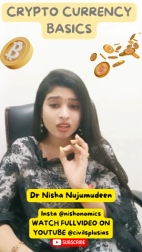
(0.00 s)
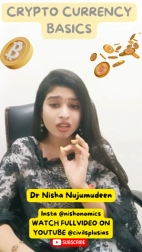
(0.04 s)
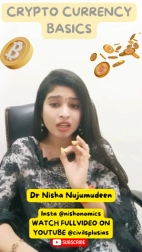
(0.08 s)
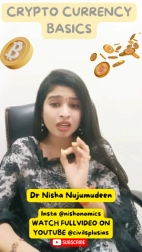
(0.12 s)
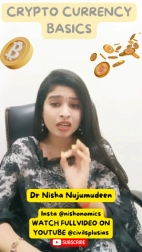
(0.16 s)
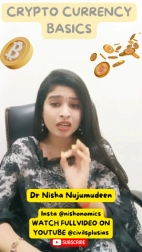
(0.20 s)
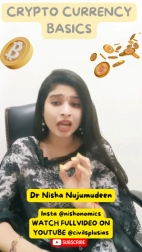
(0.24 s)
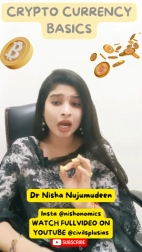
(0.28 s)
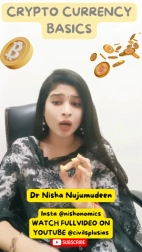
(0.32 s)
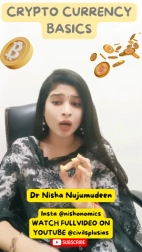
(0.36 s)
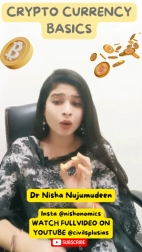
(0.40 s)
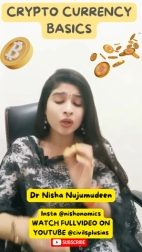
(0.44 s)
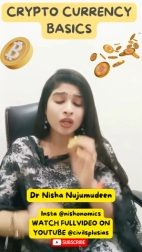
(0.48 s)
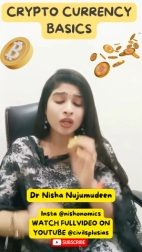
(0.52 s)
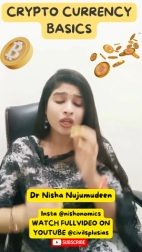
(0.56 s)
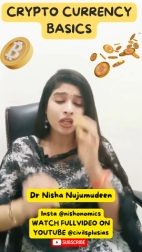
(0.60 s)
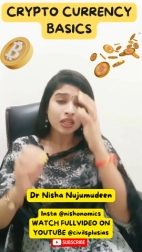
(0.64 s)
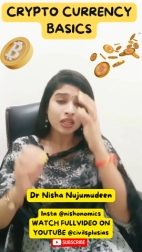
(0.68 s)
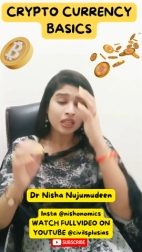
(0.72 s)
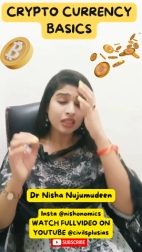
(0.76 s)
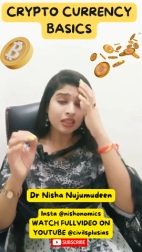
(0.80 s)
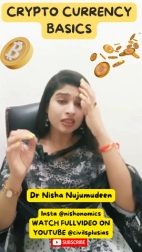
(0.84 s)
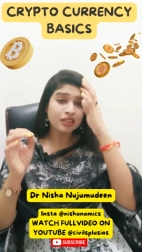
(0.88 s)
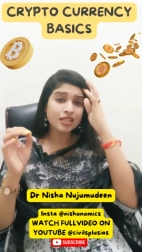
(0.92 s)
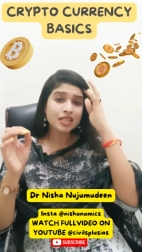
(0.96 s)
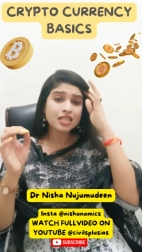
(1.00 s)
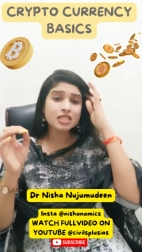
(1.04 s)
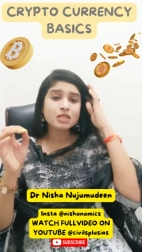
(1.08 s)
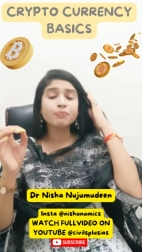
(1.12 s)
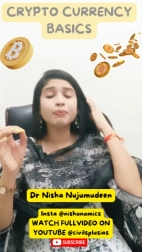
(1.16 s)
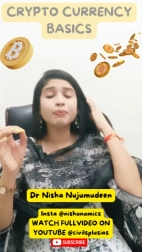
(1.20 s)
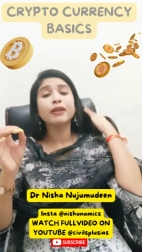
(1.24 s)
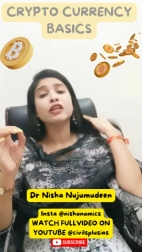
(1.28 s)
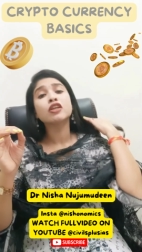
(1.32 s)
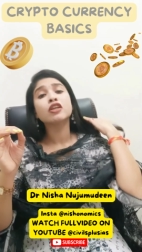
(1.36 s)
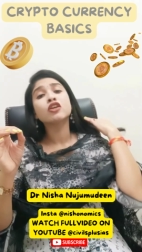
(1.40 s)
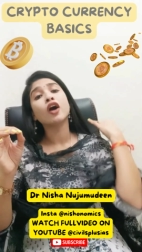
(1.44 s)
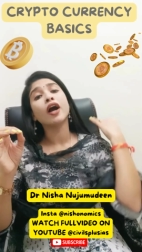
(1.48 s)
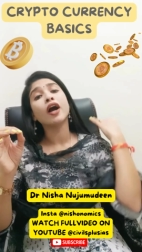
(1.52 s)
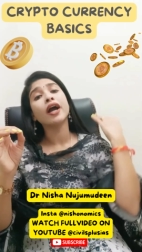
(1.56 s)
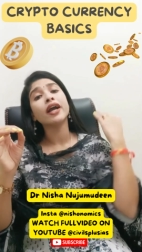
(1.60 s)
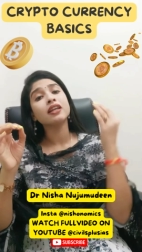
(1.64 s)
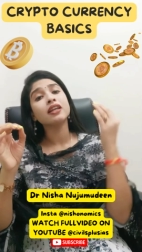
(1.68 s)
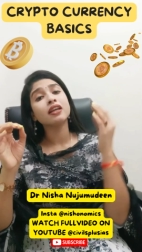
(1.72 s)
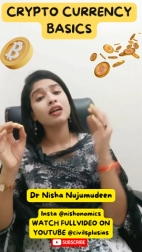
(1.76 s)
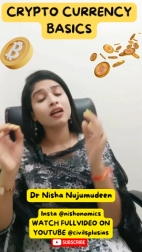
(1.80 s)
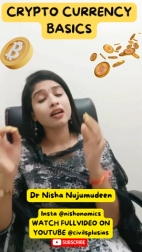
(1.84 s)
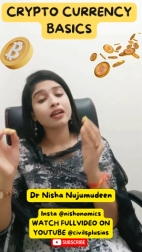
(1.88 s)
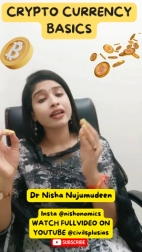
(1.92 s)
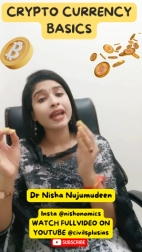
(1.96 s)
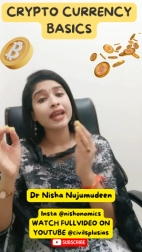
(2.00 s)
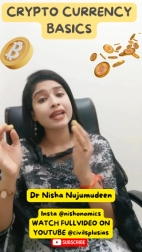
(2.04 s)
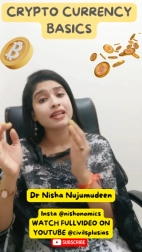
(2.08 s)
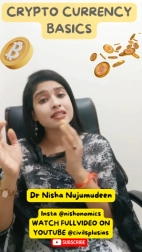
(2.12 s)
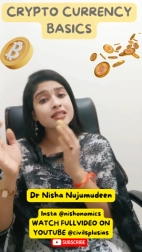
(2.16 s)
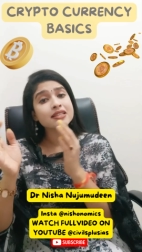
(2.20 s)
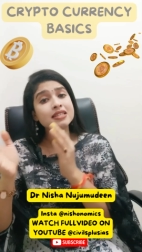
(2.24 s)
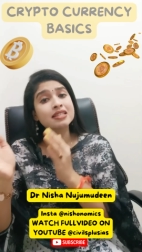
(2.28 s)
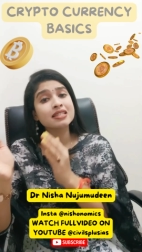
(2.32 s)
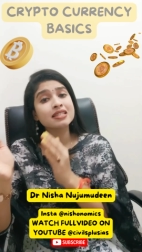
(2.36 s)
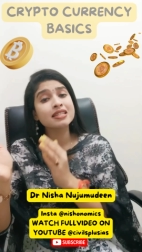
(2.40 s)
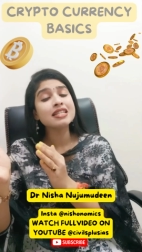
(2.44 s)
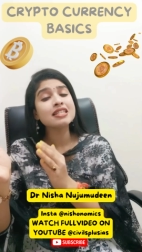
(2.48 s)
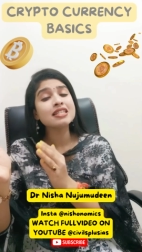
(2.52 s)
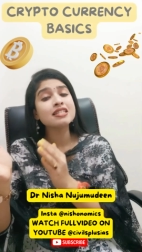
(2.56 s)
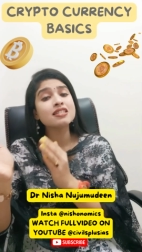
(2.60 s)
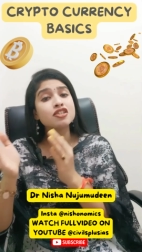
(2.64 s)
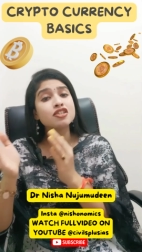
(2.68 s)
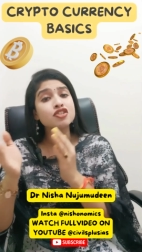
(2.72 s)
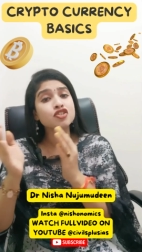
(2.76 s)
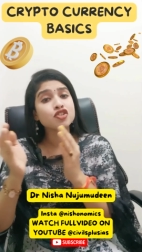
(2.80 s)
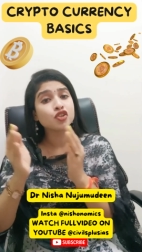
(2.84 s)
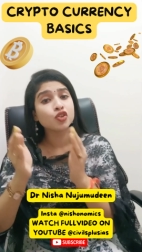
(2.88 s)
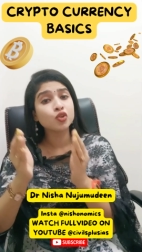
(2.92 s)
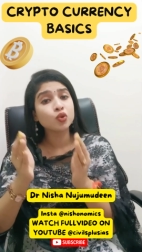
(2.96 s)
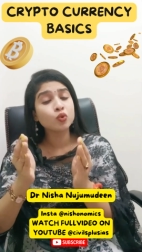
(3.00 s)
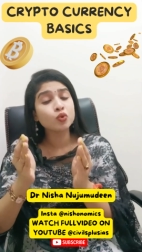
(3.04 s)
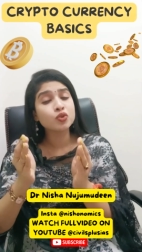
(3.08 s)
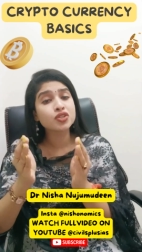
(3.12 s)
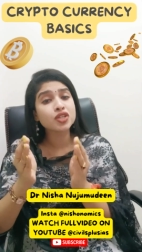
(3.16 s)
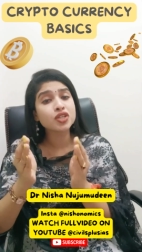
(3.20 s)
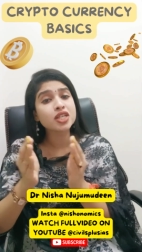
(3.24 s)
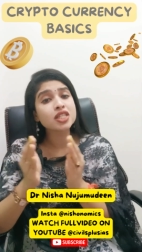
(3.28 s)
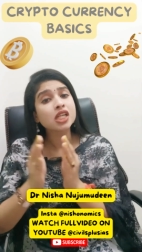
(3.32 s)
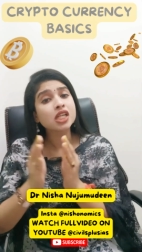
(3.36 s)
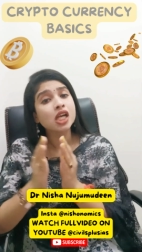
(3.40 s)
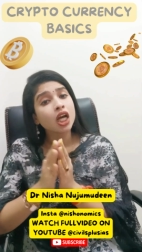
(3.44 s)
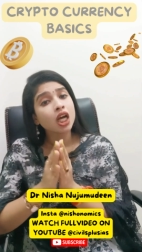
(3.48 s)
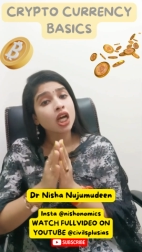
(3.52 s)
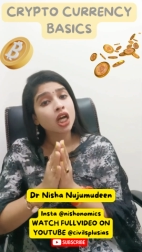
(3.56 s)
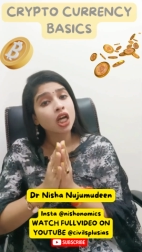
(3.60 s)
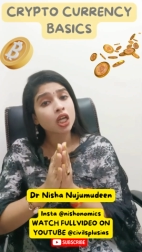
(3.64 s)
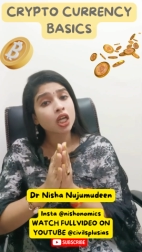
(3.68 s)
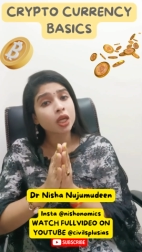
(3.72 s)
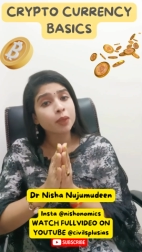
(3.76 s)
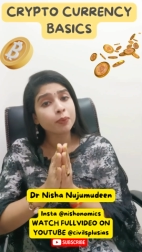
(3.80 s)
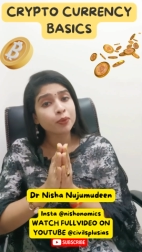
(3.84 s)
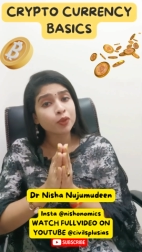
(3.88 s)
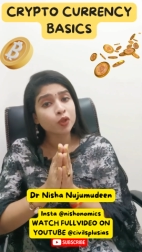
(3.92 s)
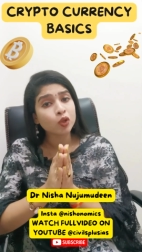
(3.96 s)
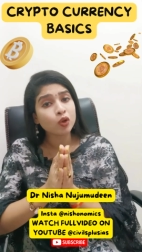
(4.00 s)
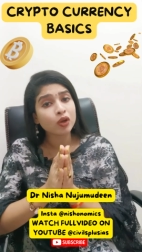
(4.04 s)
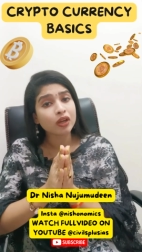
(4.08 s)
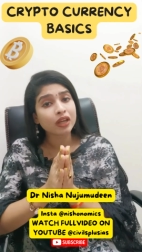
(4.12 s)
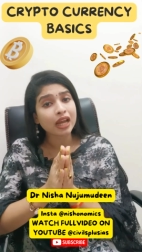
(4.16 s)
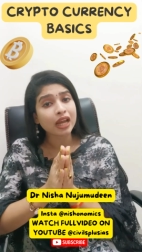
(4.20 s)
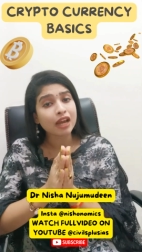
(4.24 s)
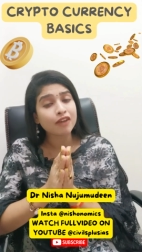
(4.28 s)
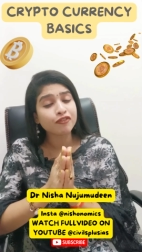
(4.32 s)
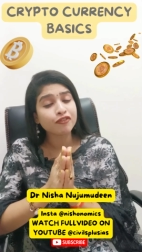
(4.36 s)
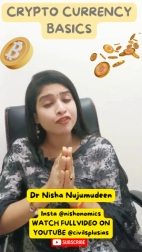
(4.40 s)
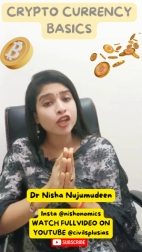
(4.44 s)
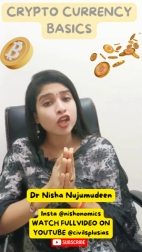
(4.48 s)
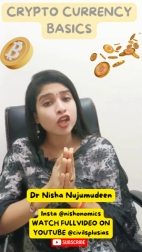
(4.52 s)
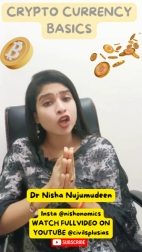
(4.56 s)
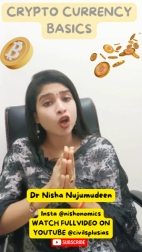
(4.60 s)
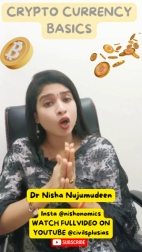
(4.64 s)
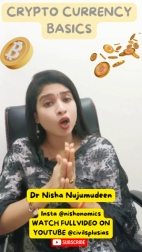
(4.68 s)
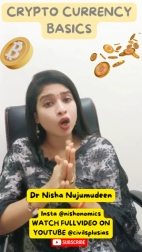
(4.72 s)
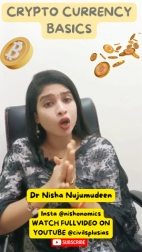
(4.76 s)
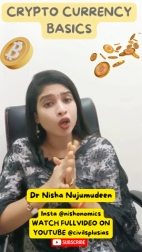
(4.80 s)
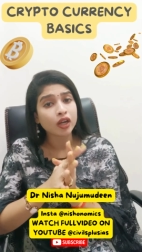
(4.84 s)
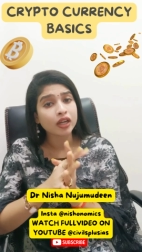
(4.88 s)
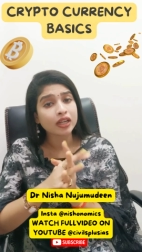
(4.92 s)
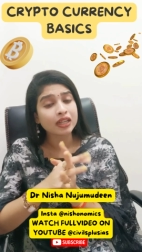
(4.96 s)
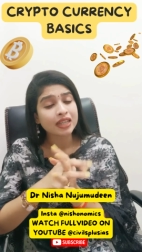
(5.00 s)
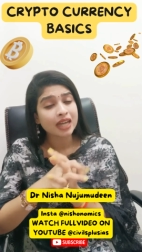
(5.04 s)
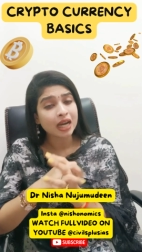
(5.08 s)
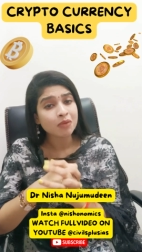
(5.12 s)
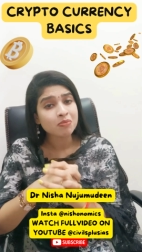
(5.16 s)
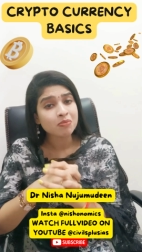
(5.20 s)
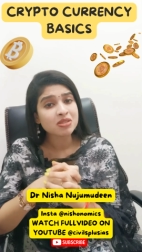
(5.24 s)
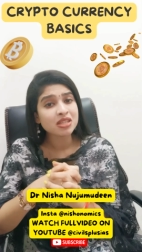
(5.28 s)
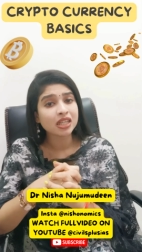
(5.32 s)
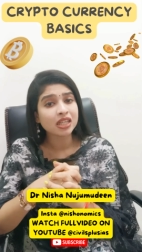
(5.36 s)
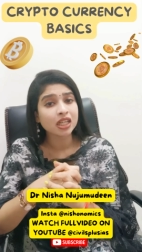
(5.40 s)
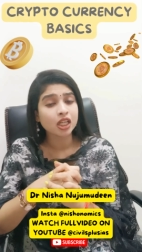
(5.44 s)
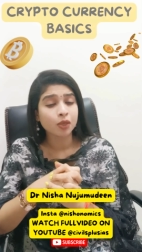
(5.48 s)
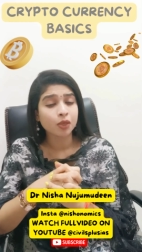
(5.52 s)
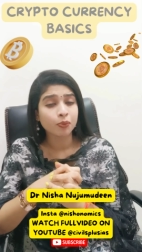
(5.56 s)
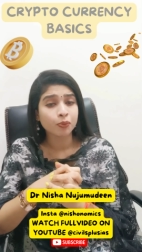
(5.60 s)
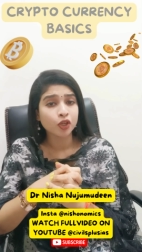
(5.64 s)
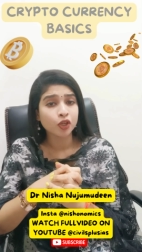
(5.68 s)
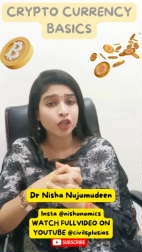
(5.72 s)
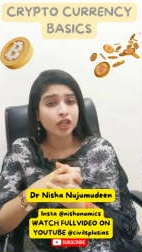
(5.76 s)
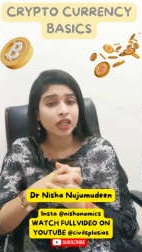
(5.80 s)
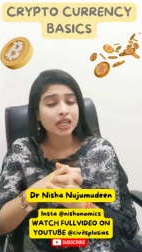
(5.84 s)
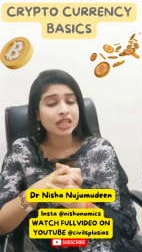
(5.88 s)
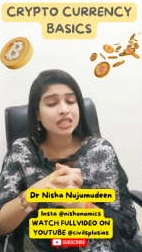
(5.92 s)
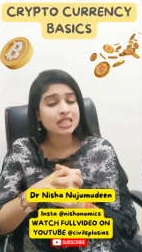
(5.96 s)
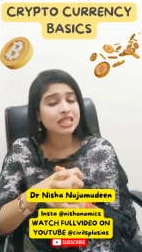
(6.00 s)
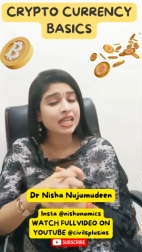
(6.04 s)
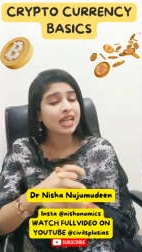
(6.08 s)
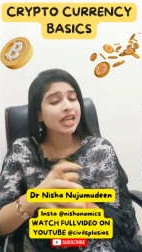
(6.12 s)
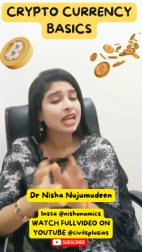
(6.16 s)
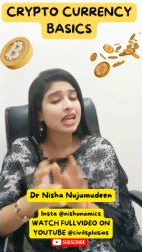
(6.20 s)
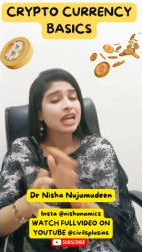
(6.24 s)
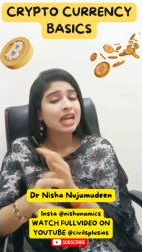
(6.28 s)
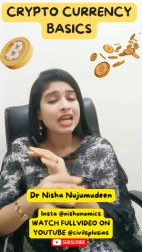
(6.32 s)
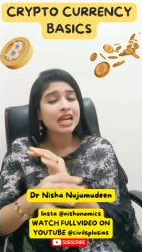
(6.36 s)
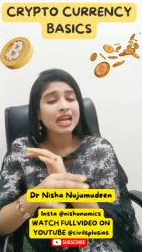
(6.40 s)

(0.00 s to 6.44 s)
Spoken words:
Now, this Bitcoin again, since it uses cryptography or it comes under cryptocurrency,